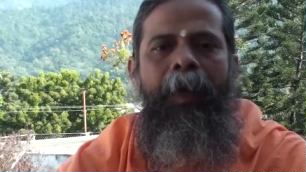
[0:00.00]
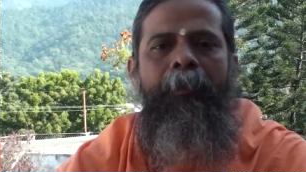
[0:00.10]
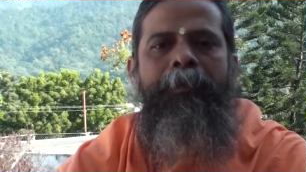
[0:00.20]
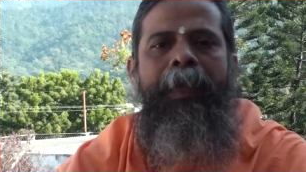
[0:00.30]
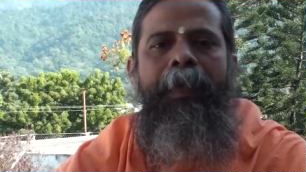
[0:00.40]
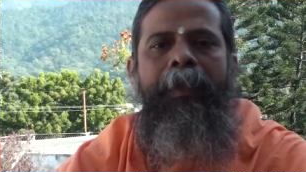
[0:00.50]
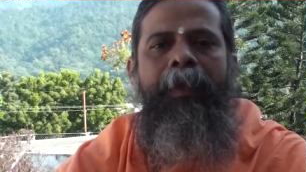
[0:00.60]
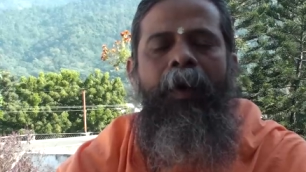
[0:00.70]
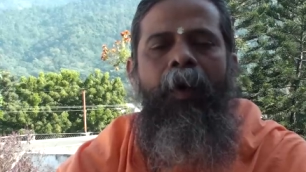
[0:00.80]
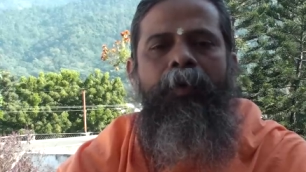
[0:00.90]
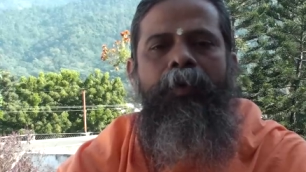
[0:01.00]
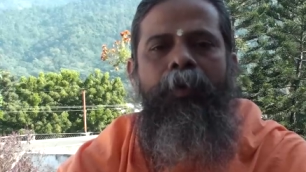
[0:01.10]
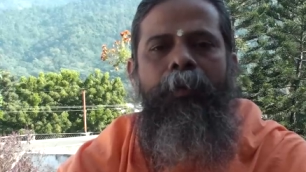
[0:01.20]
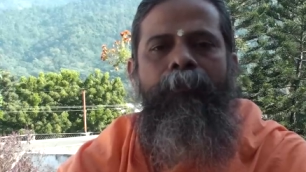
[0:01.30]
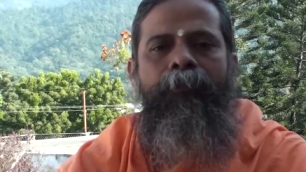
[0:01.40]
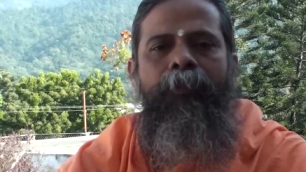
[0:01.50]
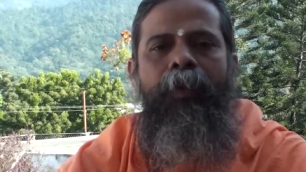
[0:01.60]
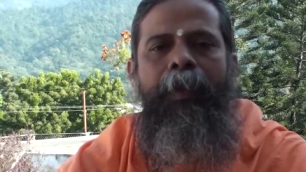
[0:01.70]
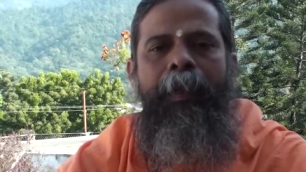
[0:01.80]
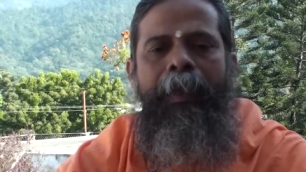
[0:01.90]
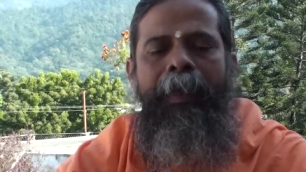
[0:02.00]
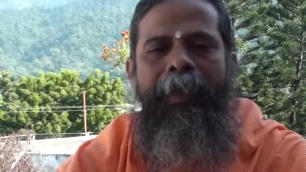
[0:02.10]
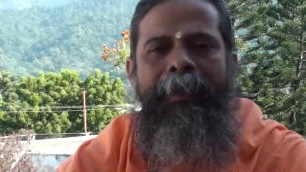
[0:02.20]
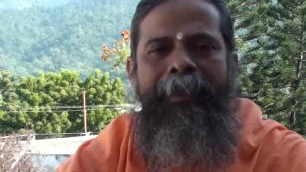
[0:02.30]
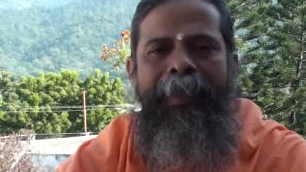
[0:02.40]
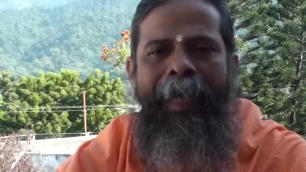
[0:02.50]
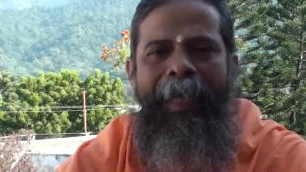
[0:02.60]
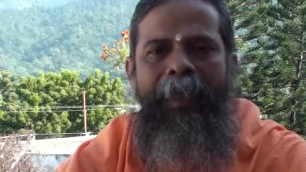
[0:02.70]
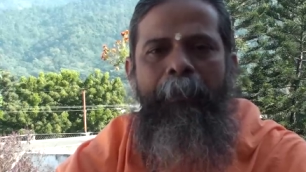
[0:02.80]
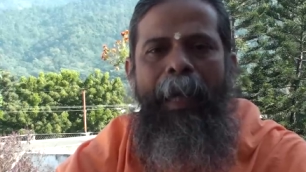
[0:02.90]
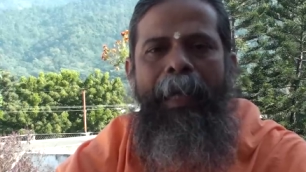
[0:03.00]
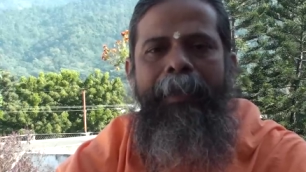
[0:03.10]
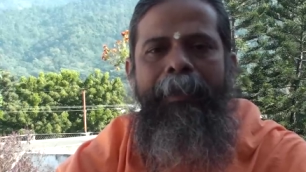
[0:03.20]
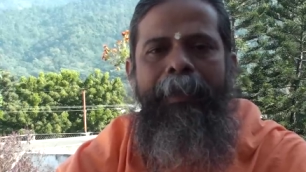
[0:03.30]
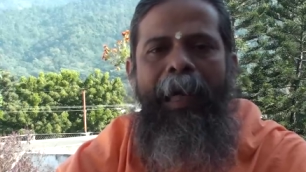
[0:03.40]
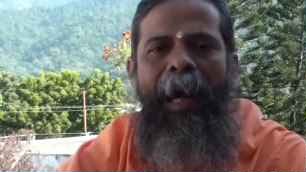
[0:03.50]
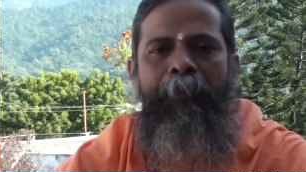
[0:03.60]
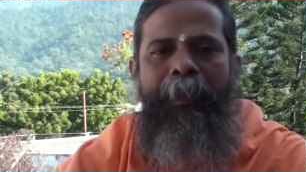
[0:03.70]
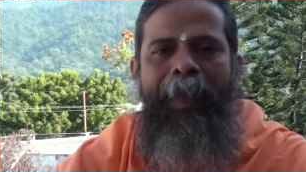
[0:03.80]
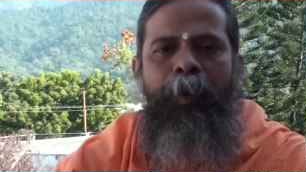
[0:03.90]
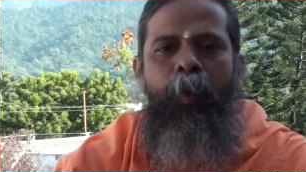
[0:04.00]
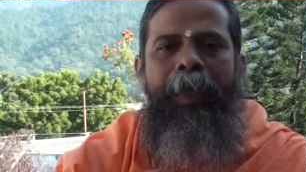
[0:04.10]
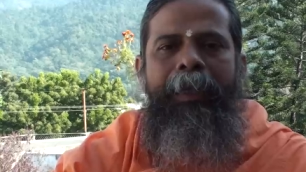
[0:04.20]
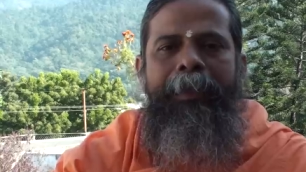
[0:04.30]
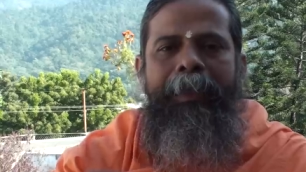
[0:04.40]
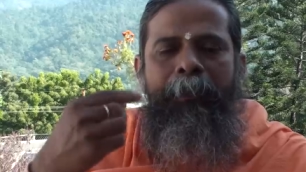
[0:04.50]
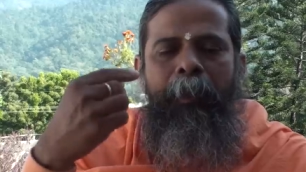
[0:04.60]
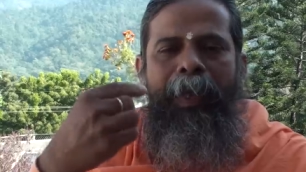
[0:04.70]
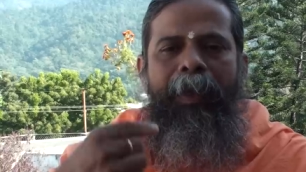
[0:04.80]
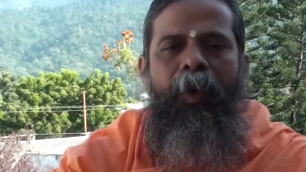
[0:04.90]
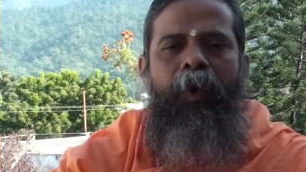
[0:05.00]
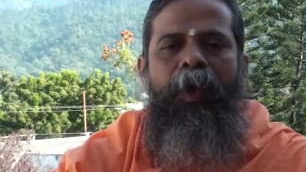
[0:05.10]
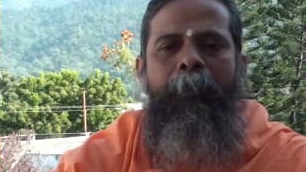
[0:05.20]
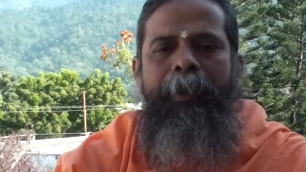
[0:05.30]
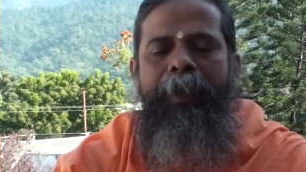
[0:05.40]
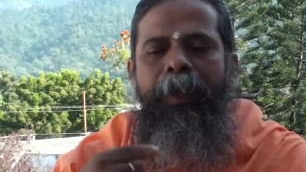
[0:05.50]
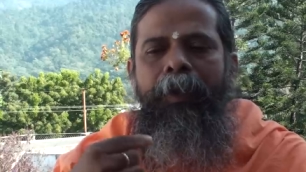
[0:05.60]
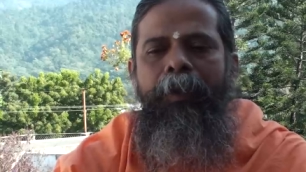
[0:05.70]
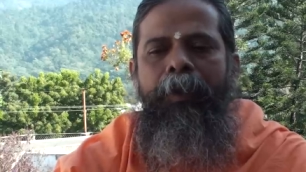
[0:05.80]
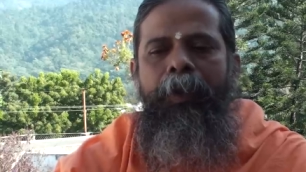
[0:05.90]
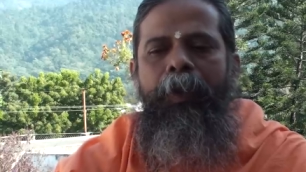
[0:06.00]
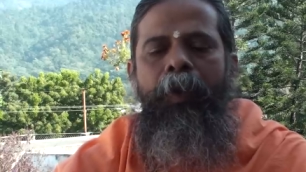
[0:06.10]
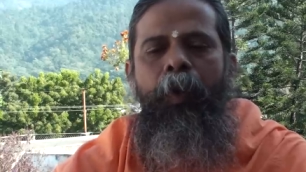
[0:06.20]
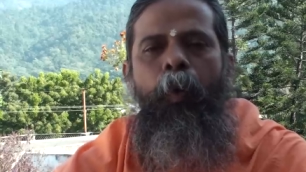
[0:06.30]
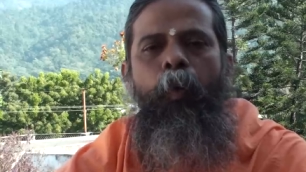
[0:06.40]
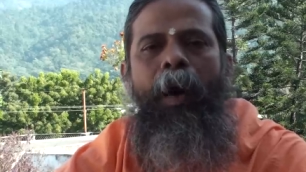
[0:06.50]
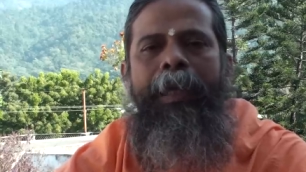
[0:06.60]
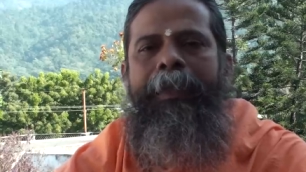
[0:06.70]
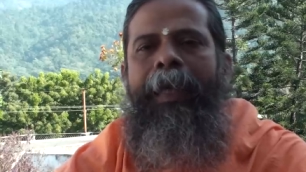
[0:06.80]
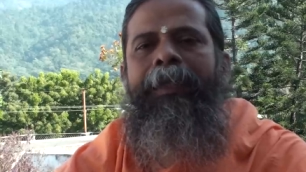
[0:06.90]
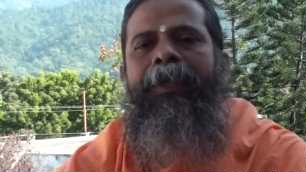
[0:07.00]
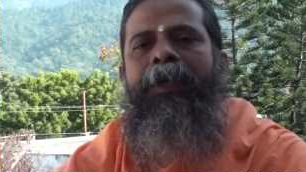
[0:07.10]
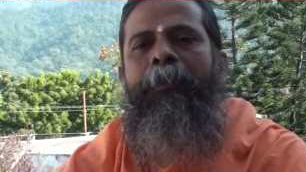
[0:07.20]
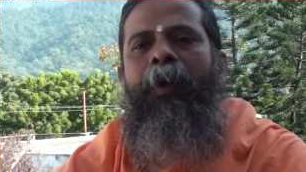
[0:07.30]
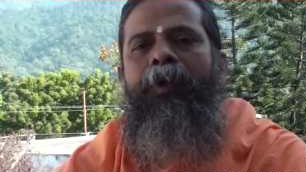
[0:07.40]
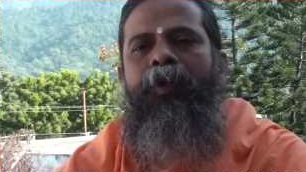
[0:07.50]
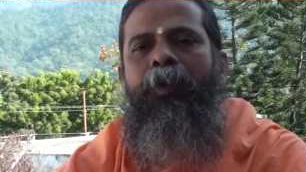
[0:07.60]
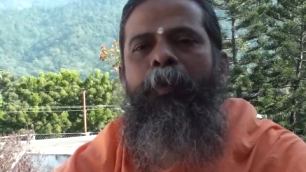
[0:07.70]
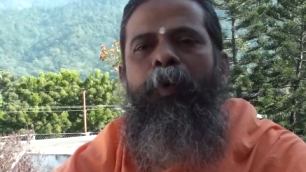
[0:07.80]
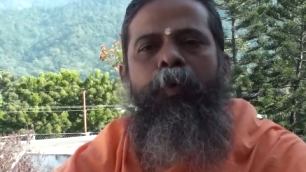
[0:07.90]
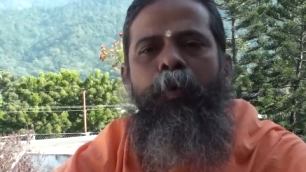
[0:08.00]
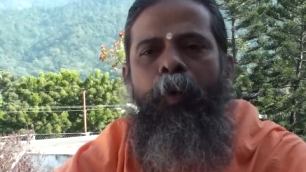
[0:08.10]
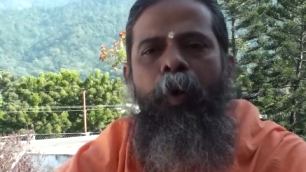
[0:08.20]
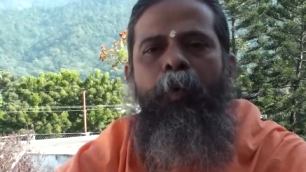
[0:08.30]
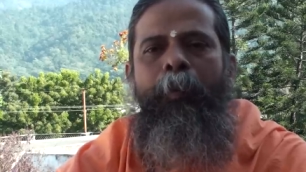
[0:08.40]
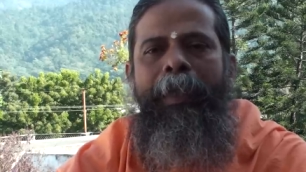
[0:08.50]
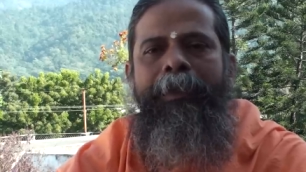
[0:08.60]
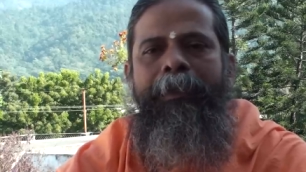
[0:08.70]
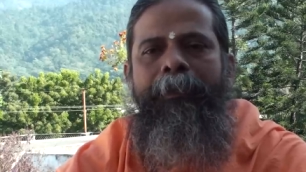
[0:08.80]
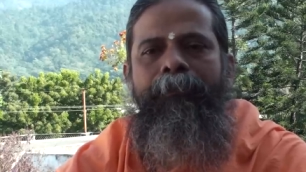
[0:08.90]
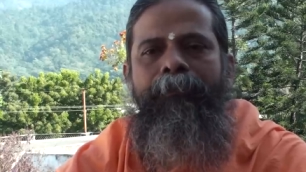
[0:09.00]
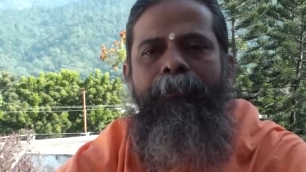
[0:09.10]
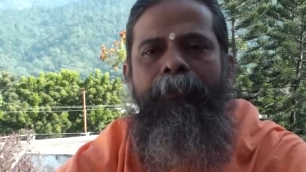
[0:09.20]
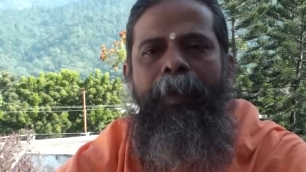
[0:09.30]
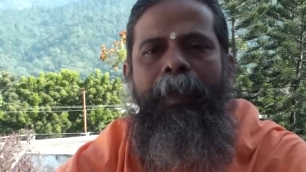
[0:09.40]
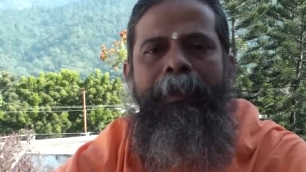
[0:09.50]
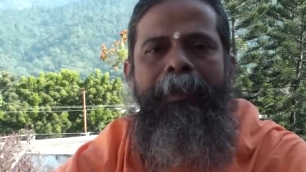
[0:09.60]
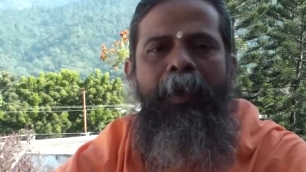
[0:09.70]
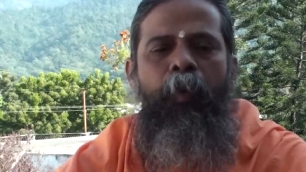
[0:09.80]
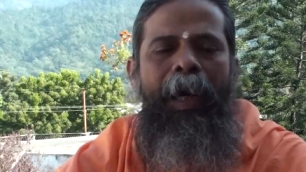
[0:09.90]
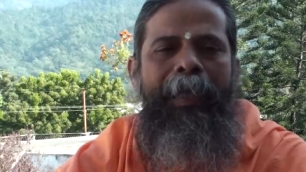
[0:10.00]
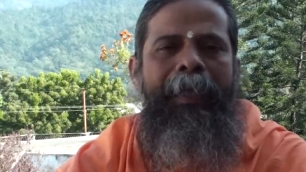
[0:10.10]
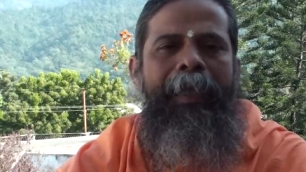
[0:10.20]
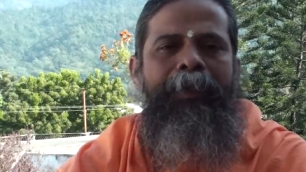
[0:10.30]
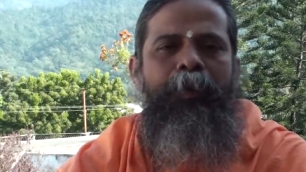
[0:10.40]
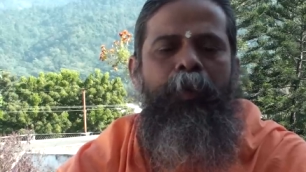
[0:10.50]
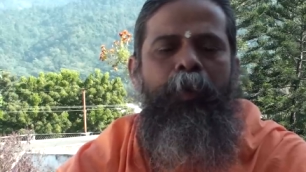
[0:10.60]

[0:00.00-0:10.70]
of the Hamsa. In the second part, after doing this for a longer period, one cannot furthermore do long breaths. Then what he has to